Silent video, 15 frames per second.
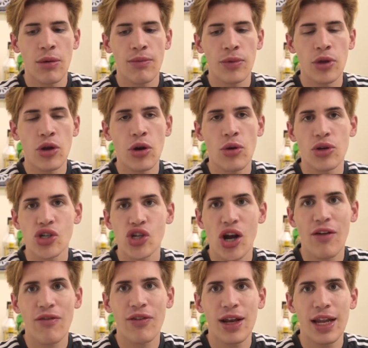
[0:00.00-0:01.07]
you're
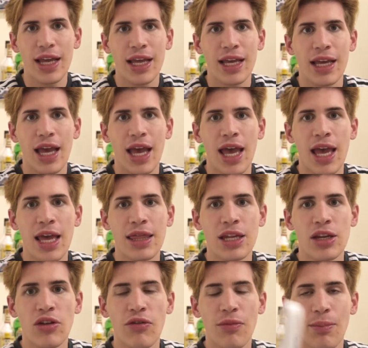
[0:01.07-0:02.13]
traveling, and then
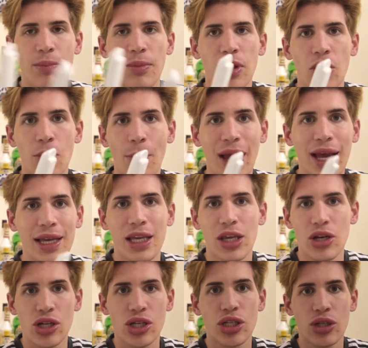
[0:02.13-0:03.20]
you're packing
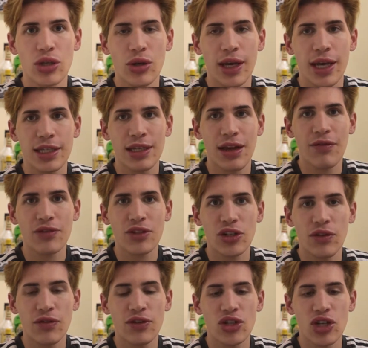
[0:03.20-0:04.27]
your suitcase after
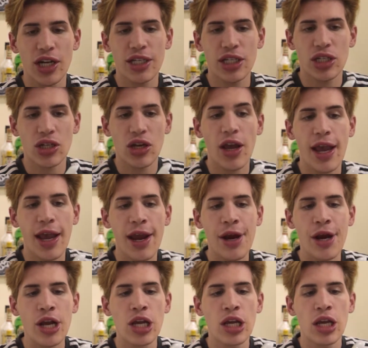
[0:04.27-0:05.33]
you've straightened your
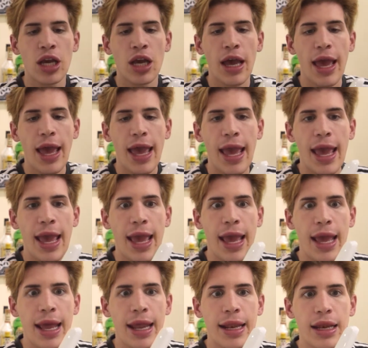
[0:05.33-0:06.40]
hair,
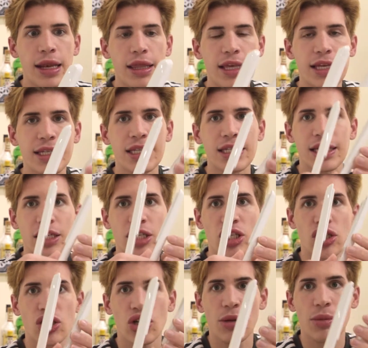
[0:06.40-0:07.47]
and this is
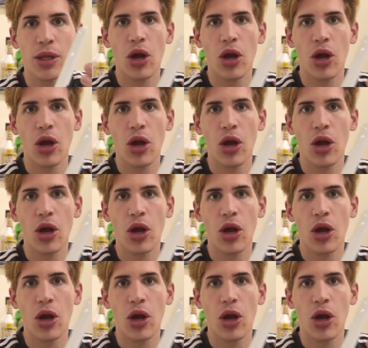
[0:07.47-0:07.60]
extremely